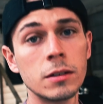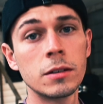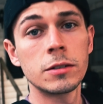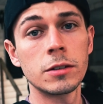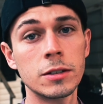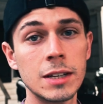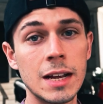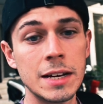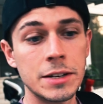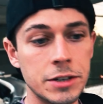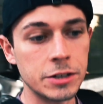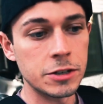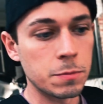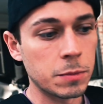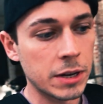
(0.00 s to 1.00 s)
So slight
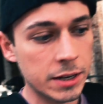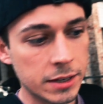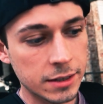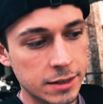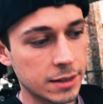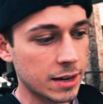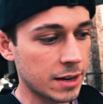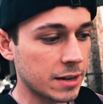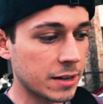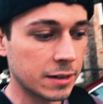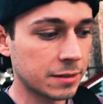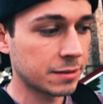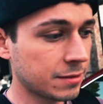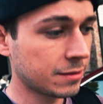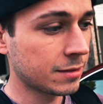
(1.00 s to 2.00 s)
change of plans.
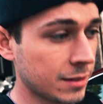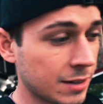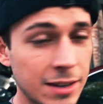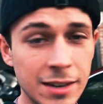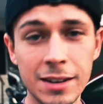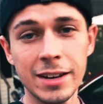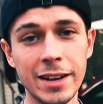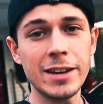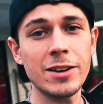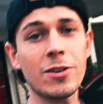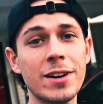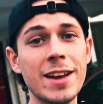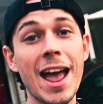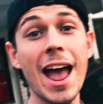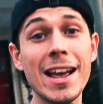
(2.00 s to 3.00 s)
Uh, he
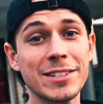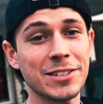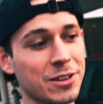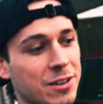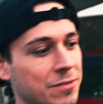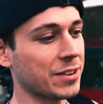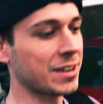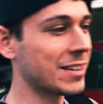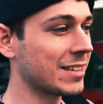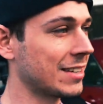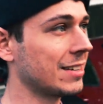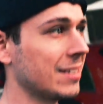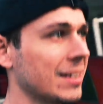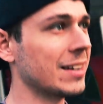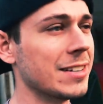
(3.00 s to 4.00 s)
already has coffee
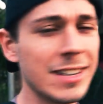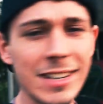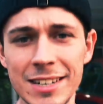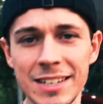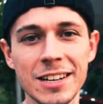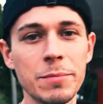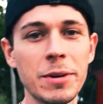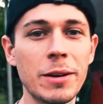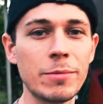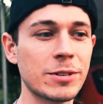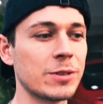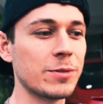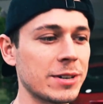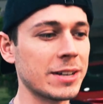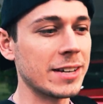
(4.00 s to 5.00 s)
and didn't tell me he was
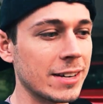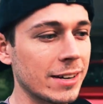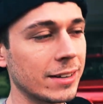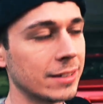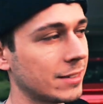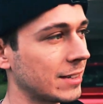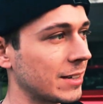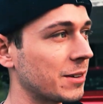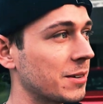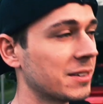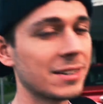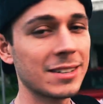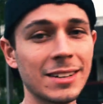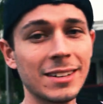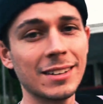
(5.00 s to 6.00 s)
going to get it.
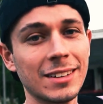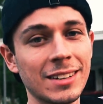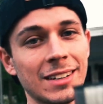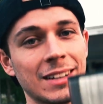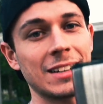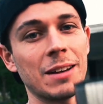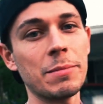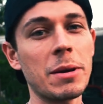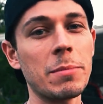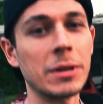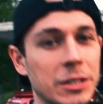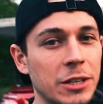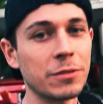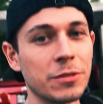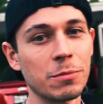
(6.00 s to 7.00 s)
So make
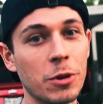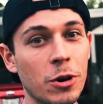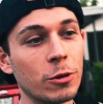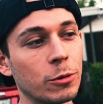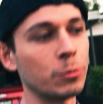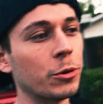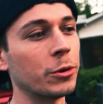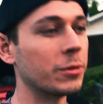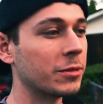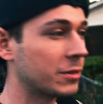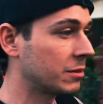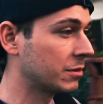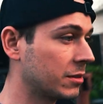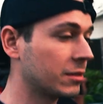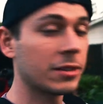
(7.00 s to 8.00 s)
myself some cold brew.
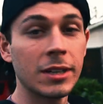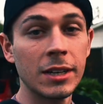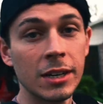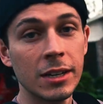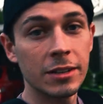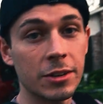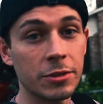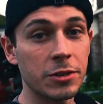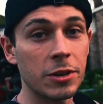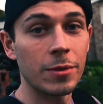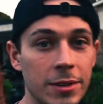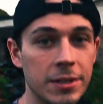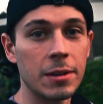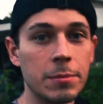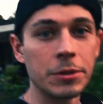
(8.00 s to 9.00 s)
Let's go see what
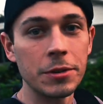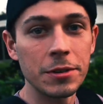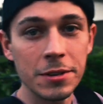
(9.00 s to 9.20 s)
he's up to.